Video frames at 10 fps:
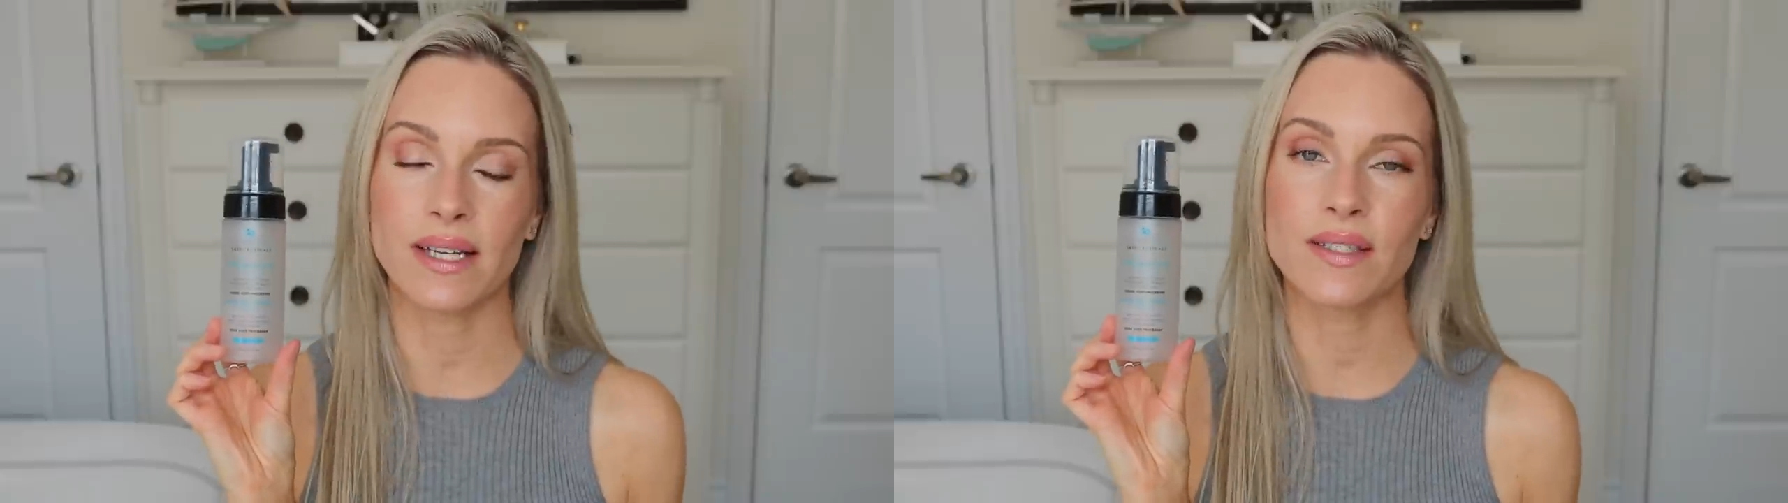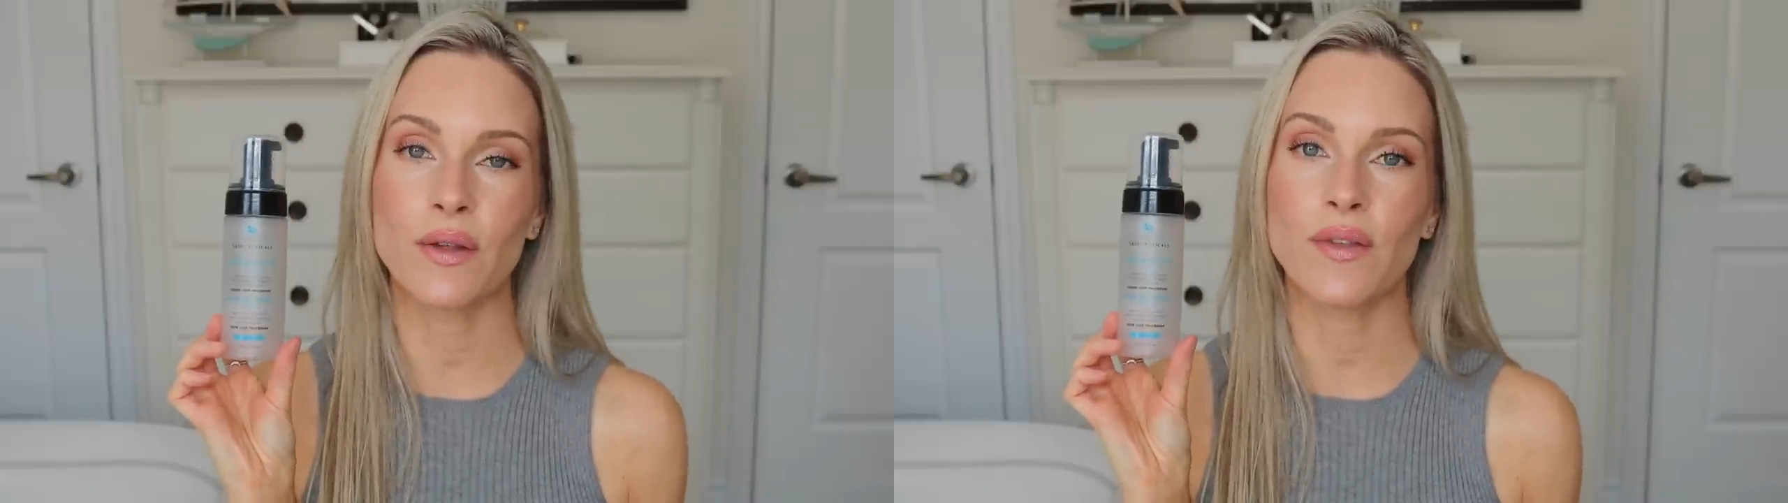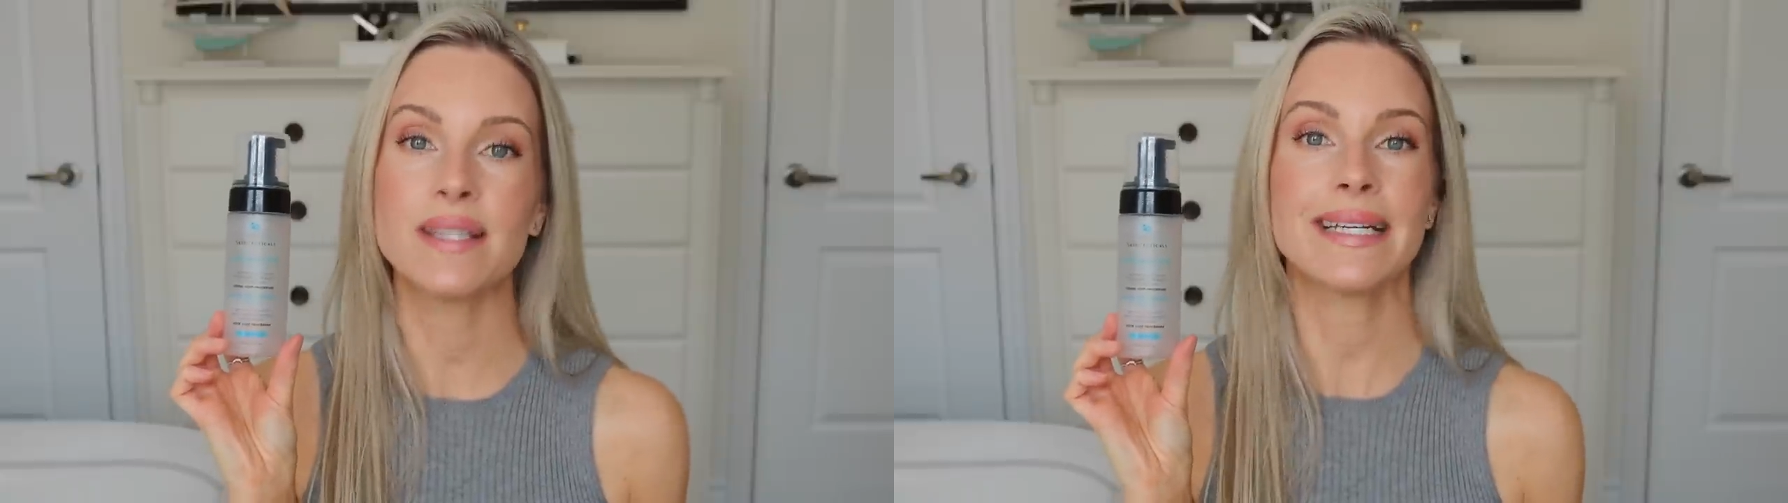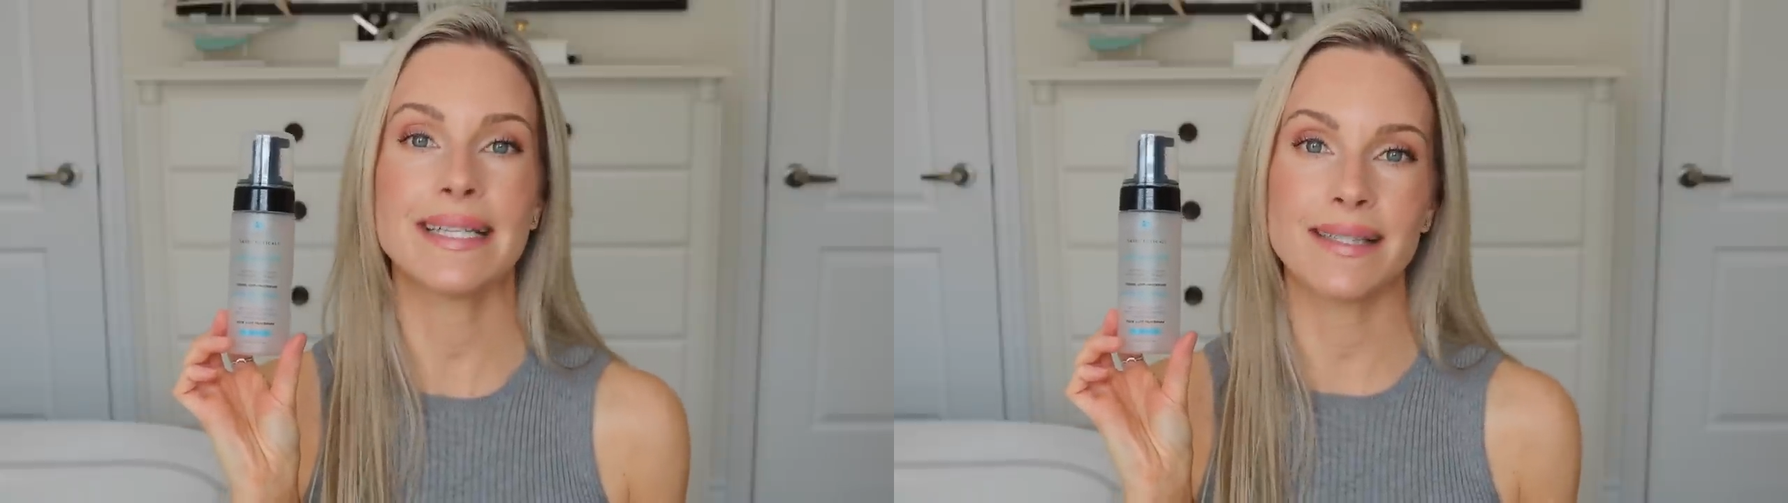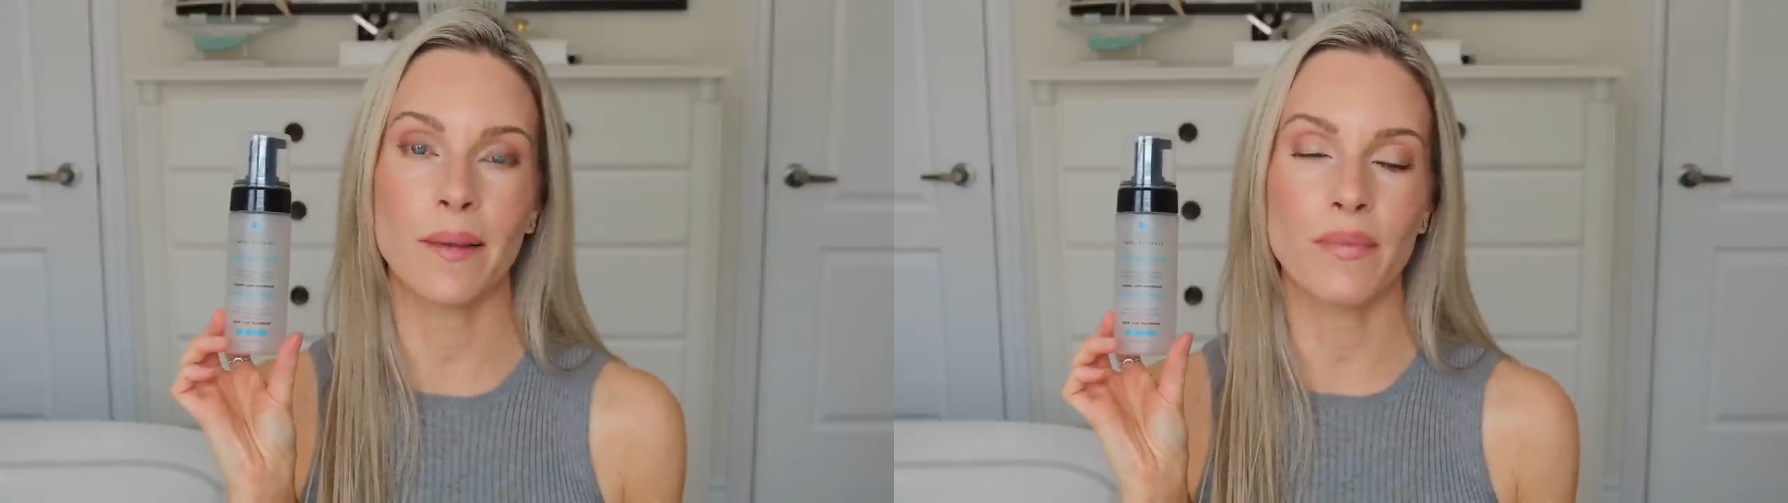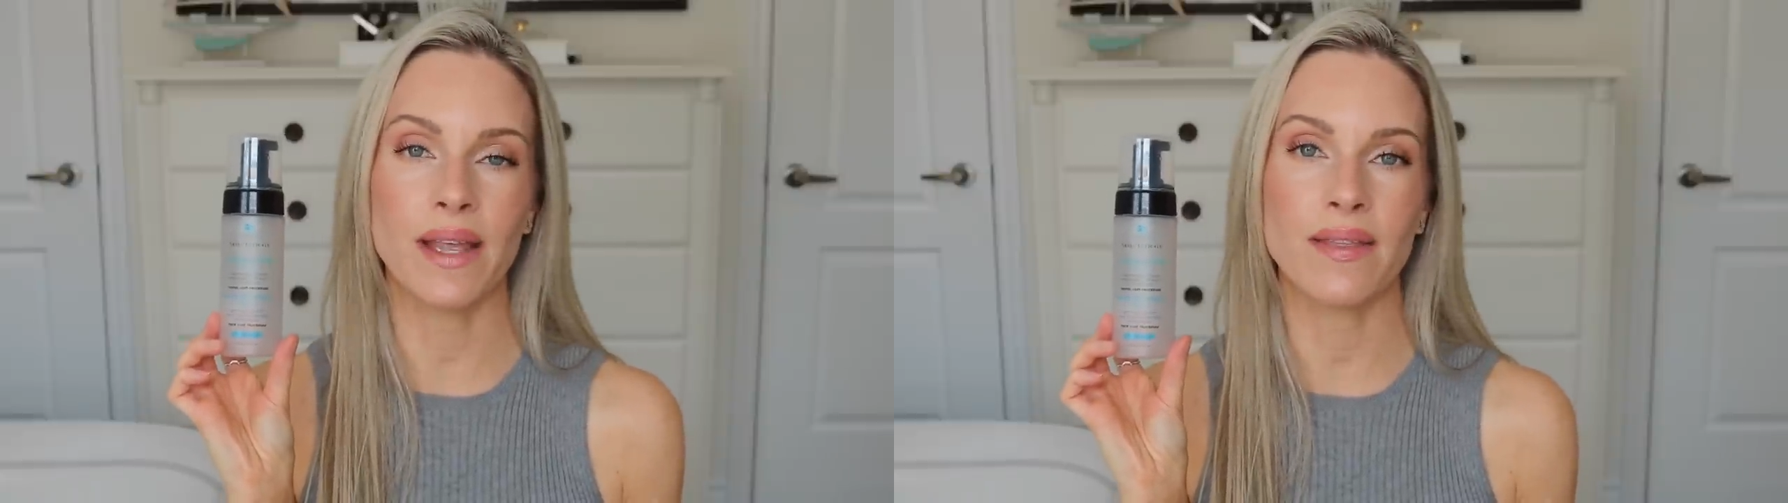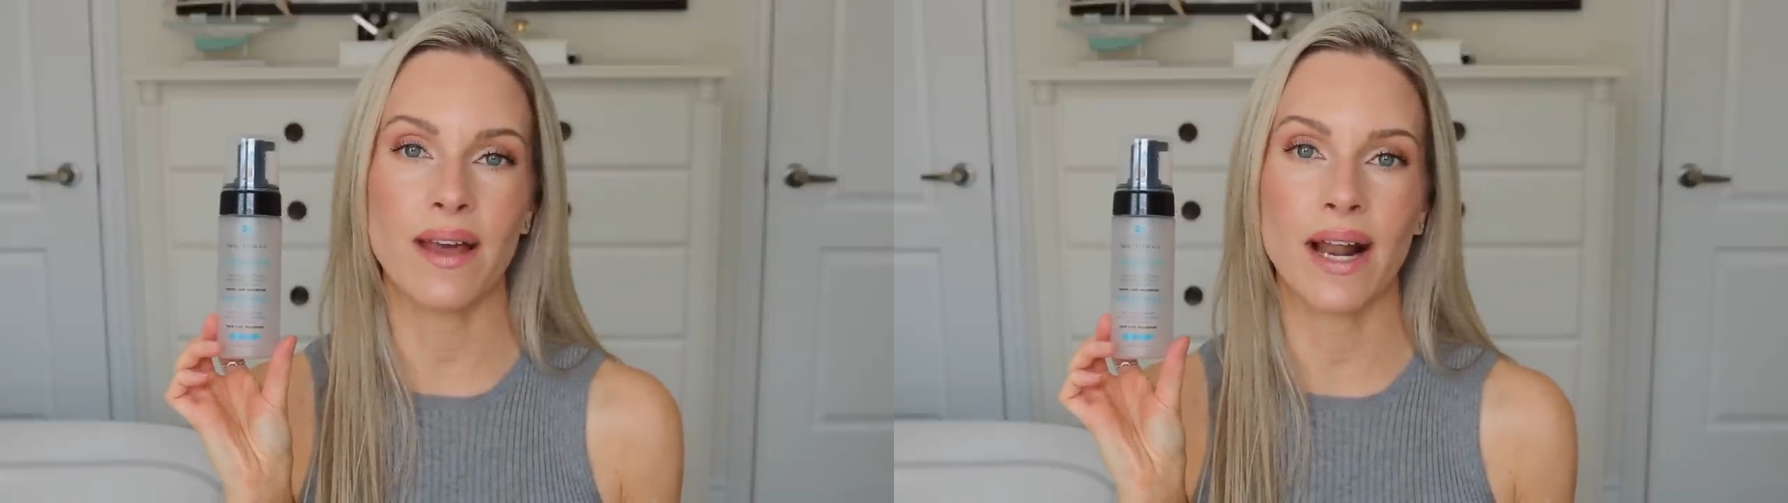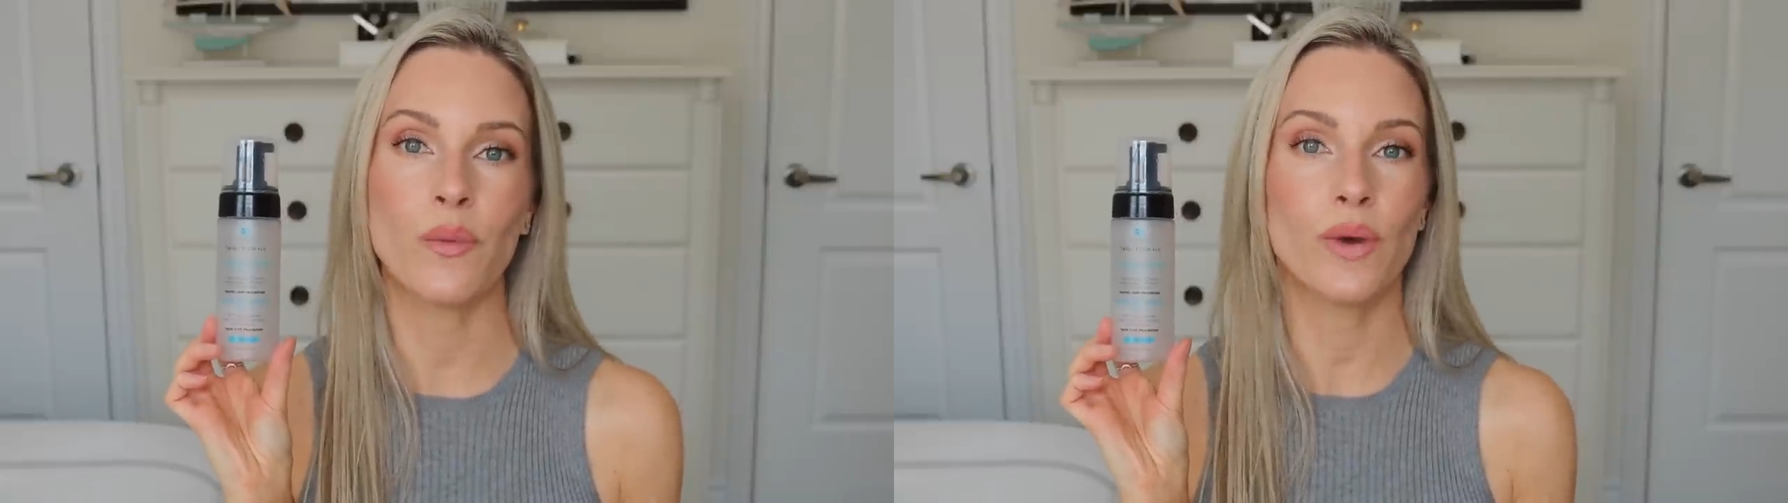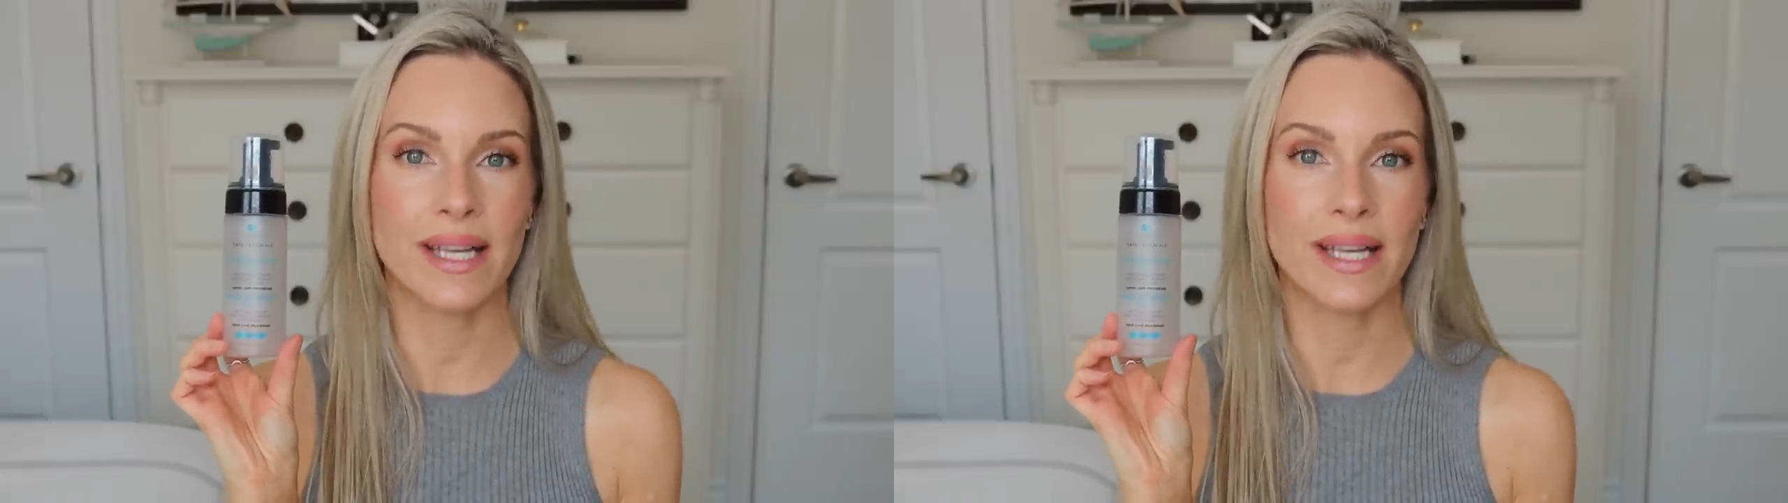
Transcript: So this is something that I would